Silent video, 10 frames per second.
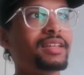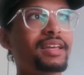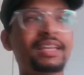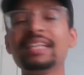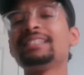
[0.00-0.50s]

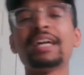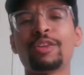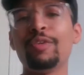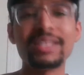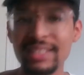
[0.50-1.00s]
He's not the
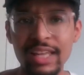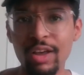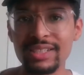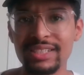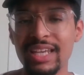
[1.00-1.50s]
reason they
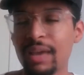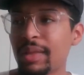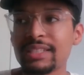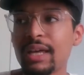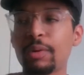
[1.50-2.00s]
lost this game.
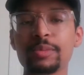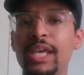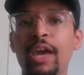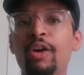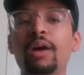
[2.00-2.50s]
That's not what I'm saying at all.